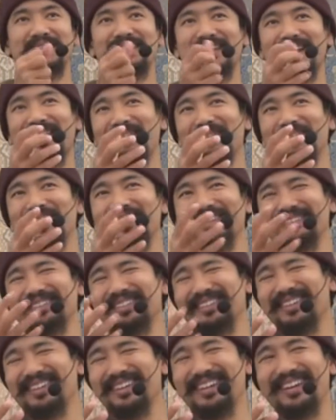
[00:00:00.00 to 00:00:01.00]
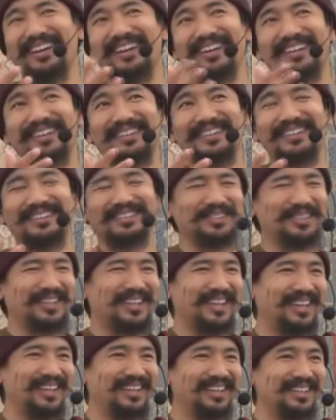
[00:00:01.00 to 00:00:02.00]
Lama is not, yeah, it's
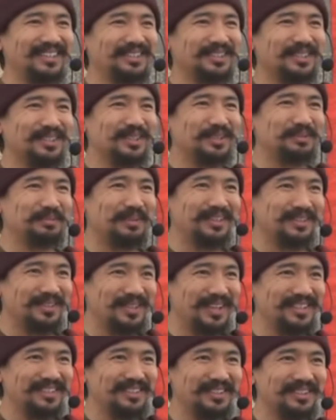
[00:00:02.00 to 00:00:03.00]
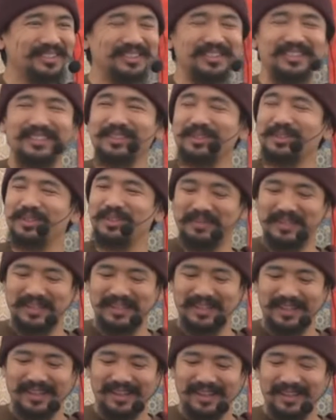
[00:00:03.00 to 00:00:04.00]
okay, he's good, but do you understand? She is
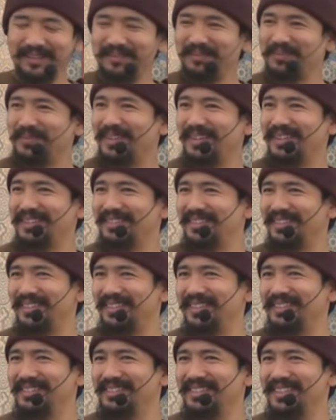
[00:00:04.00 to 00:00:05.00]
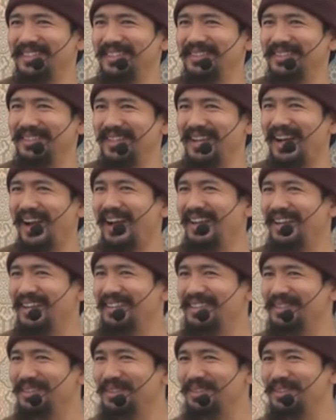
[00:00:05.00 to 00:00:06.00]
good, but is he really higher
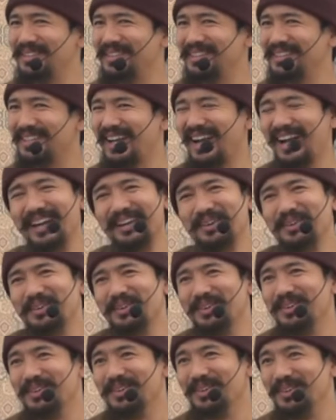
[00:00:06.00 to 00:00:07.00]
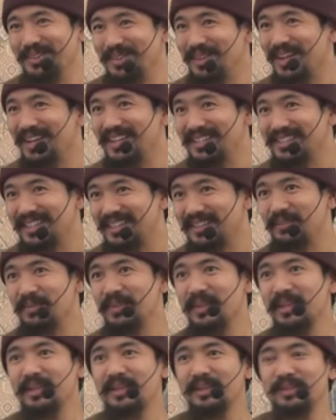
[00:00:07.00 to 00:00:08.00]
than Dorje Chang? I don't know. Do you understand?
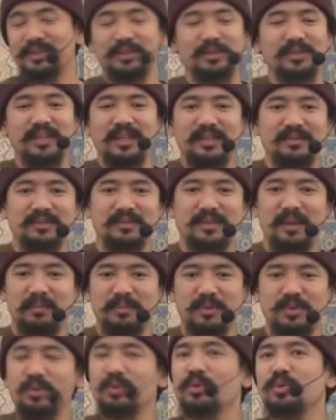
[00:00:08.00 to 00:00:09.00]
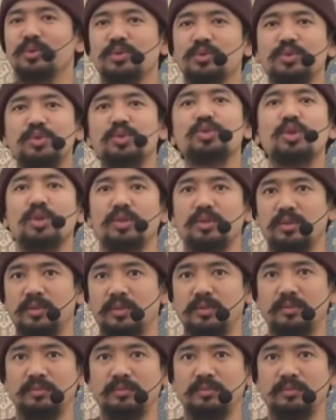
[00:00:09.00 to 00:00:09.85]
So, then you should not.